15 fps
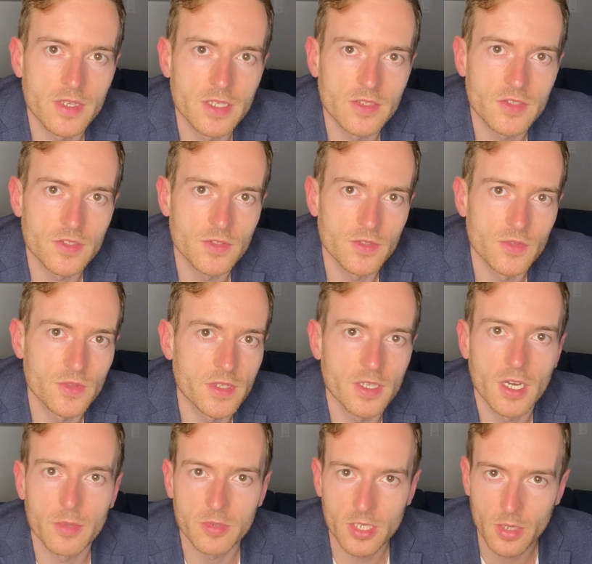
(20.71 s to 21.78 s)
into the
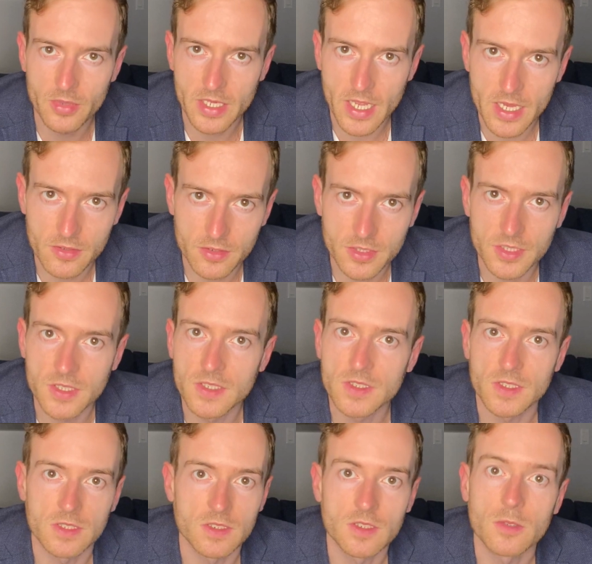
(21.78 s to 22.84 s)
upcoming
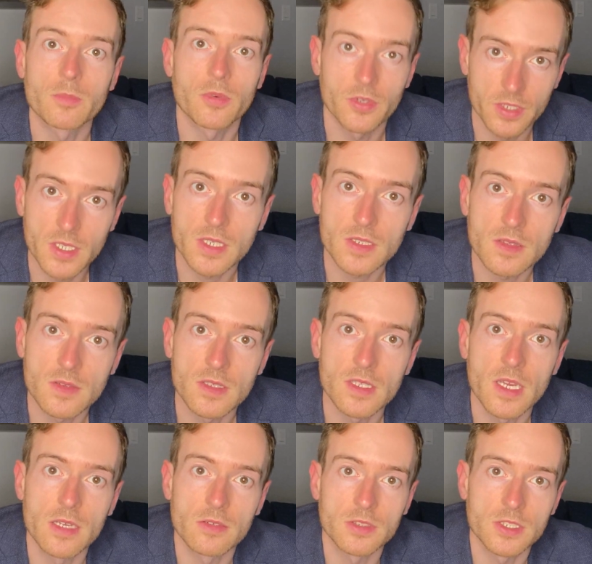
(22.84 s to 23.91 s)
energies and to predict
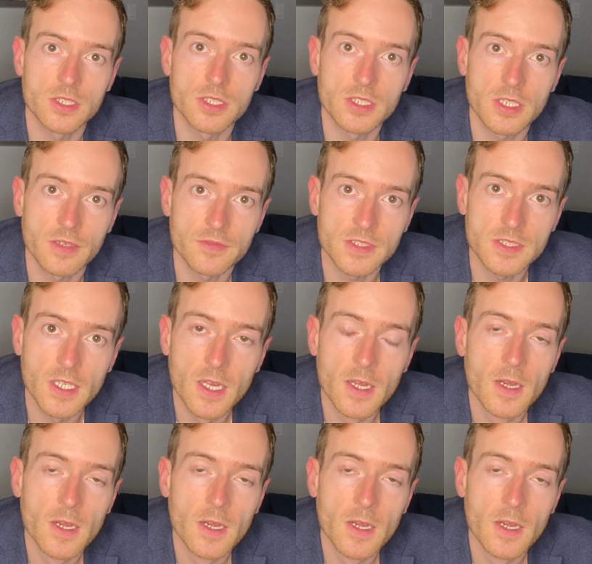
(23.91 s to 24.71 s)
the energy shifts.